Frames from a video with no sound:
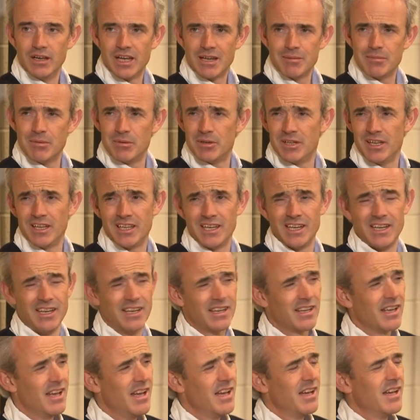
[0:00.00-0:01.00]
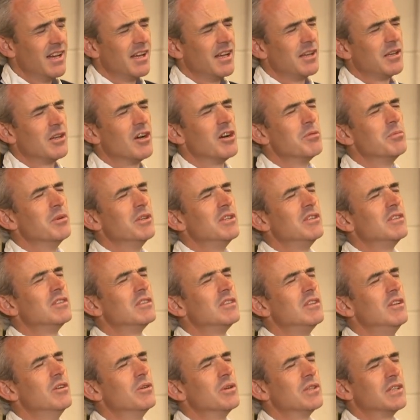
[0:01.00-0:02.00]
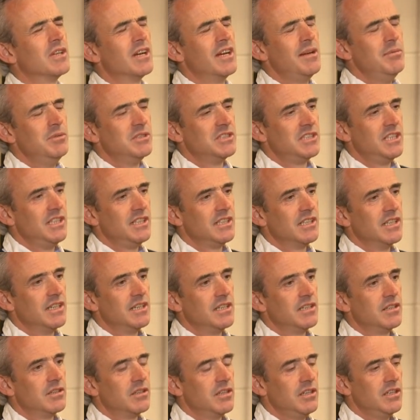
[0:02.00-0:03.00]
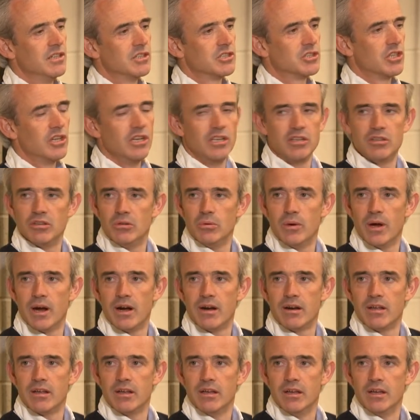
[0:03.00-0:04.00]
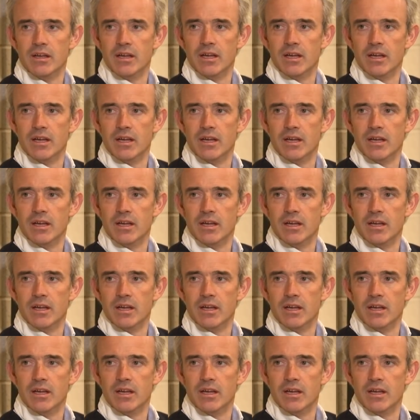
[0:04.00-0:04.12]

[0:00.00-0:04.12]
I remember thinking that, like, talk about, you know, at times you think like, do you try too hard?